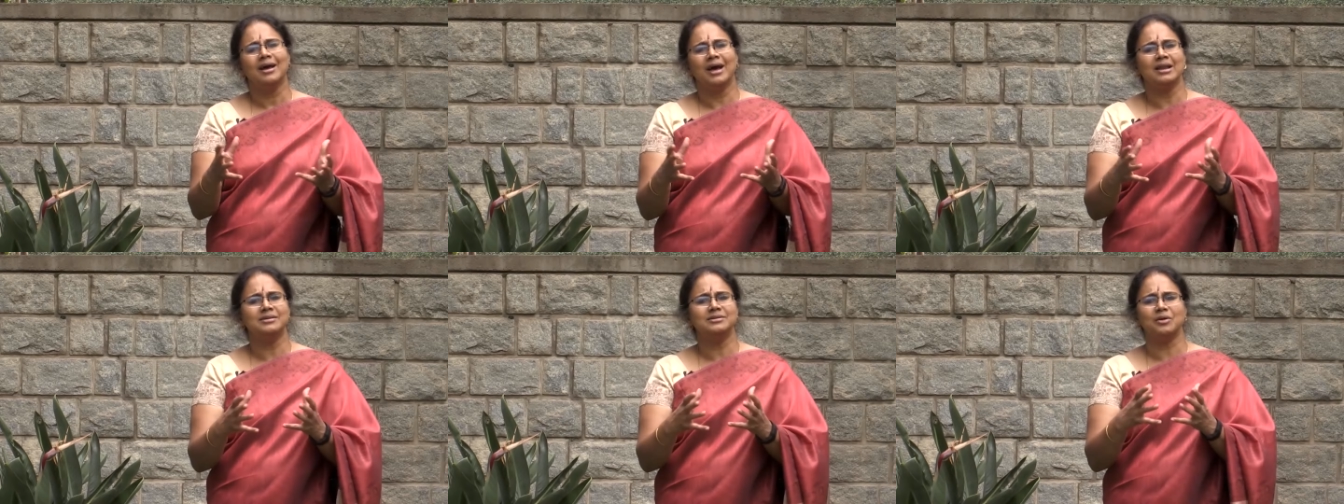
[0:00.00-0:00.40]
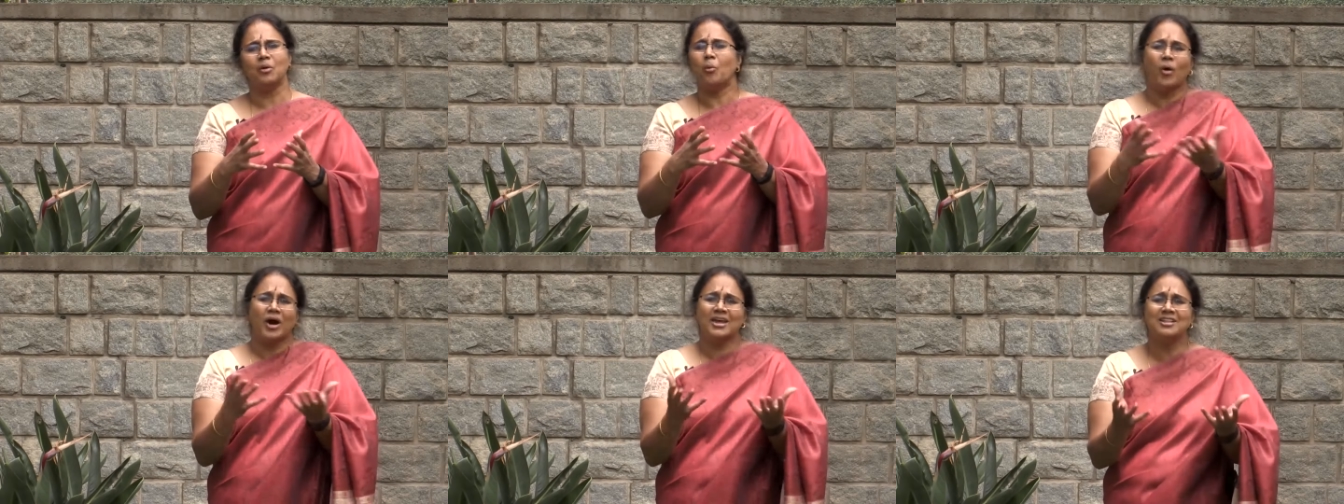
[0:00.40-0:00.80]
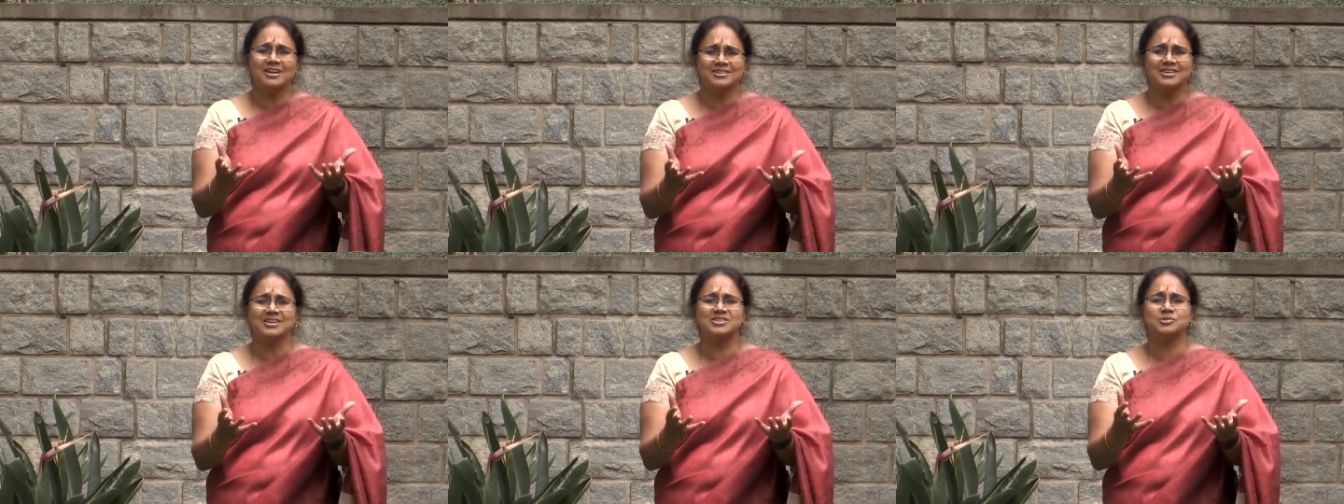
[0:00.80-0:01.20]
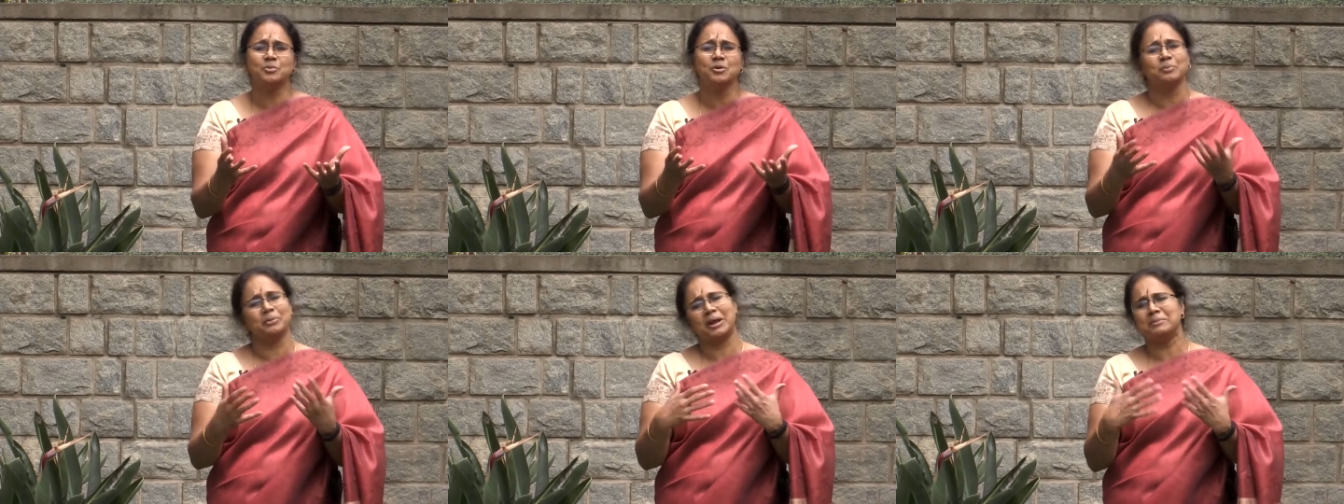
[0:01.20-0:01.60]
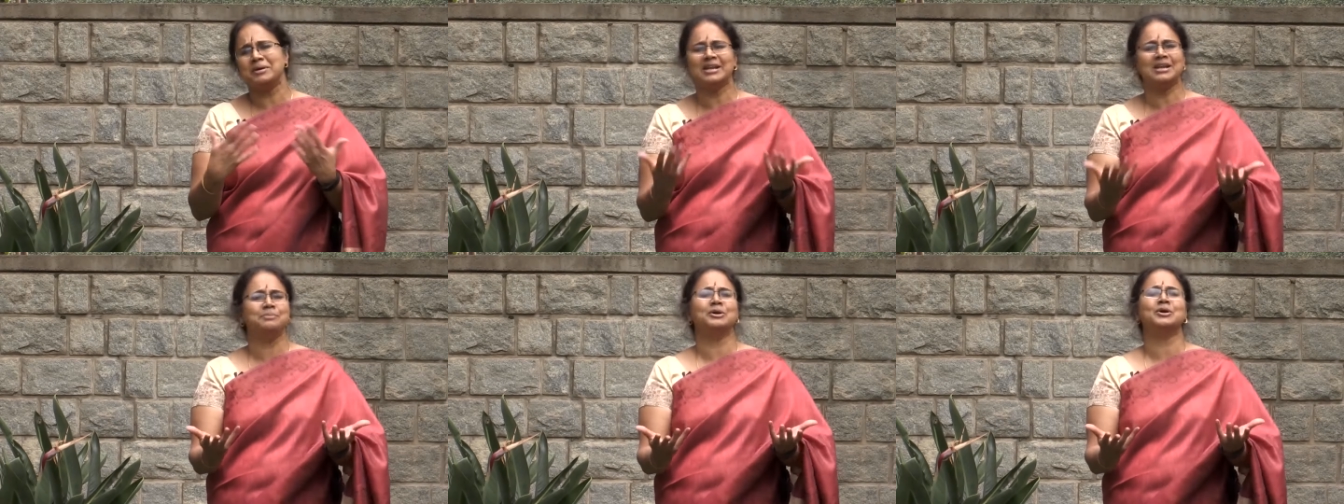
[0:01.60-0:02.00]
And why that textbook?
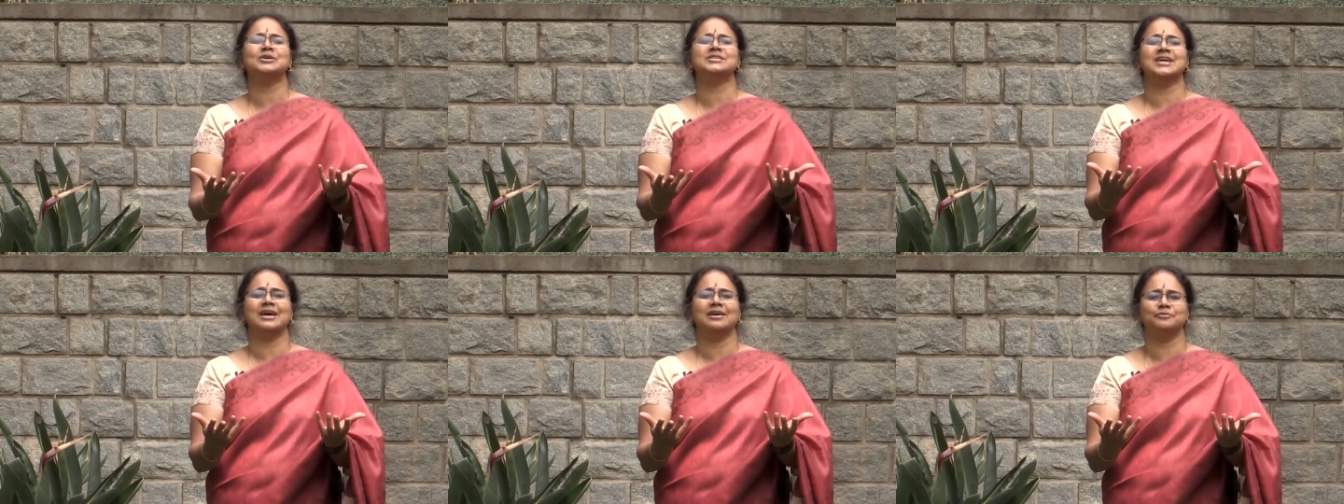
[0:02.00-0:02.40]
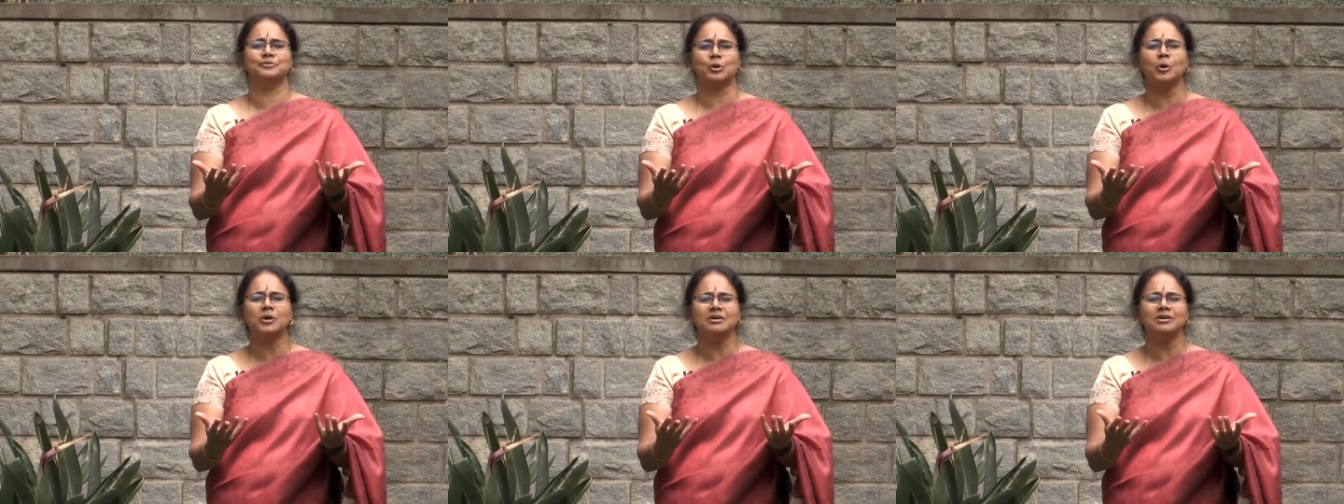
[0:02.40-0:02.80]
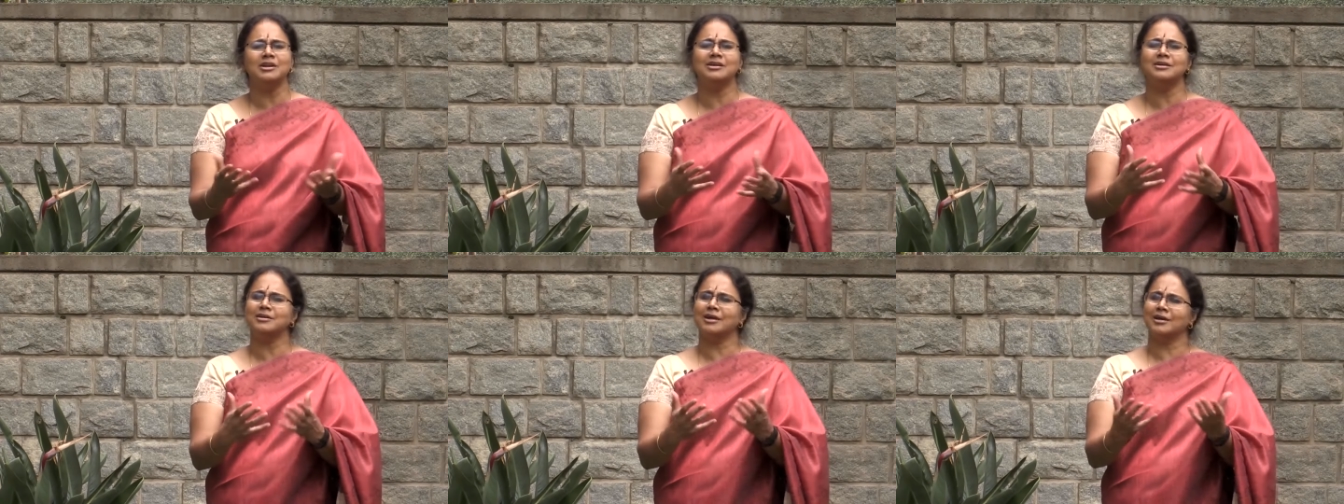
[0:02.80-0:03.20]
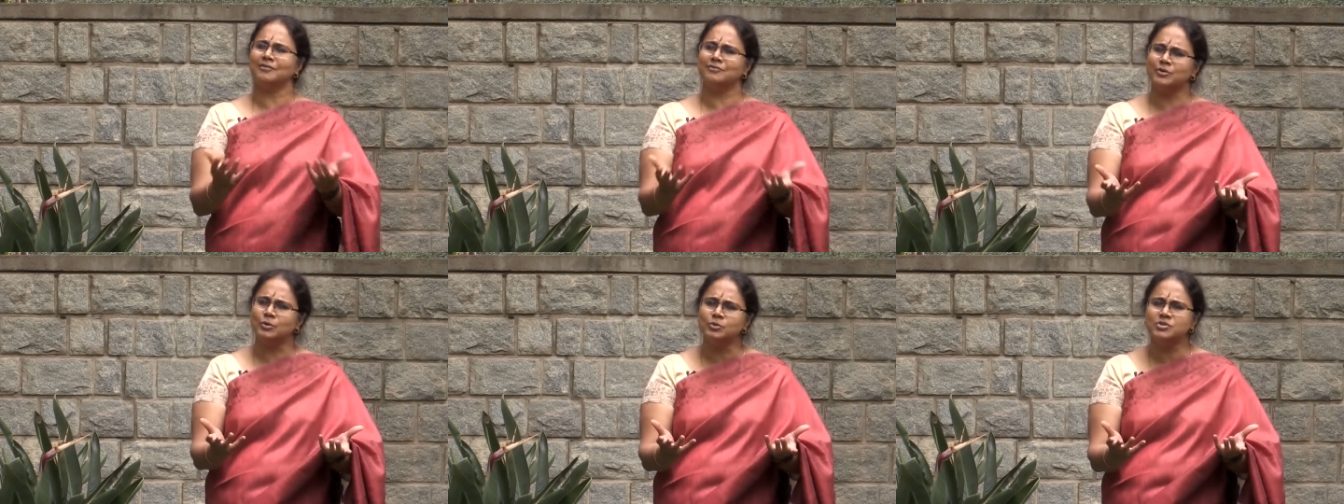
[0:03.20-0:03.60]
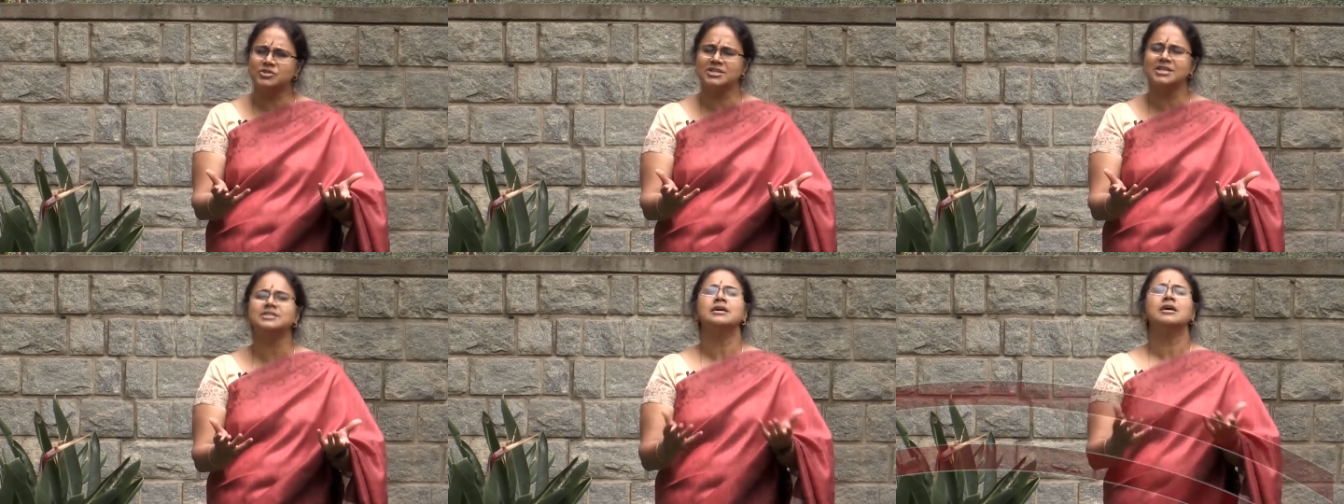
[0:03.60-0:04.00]
Primarily because I have taught earlier, I have
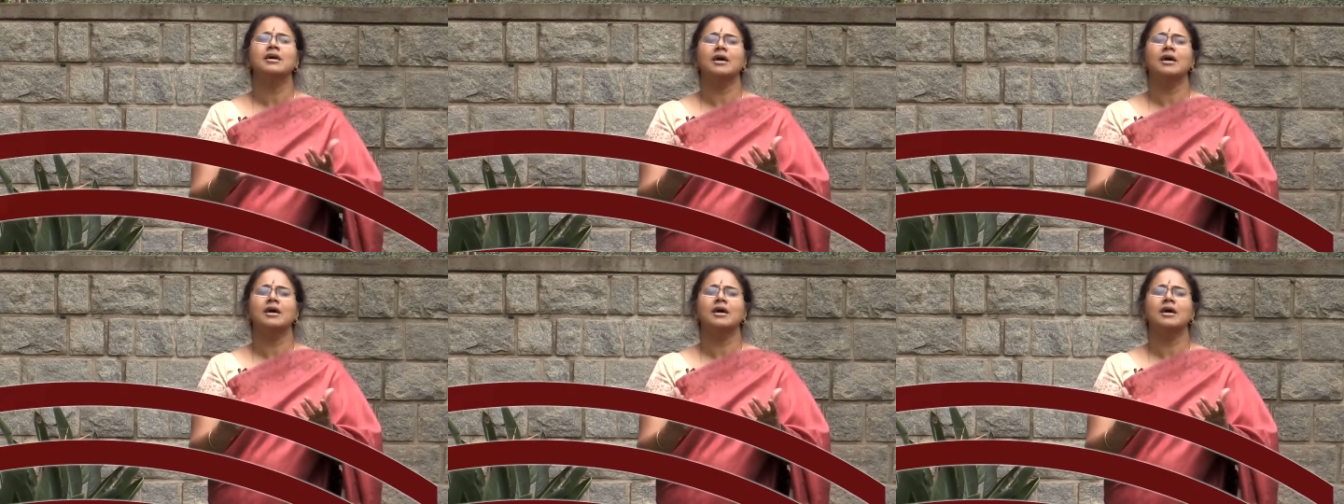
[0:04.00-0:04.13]
used it,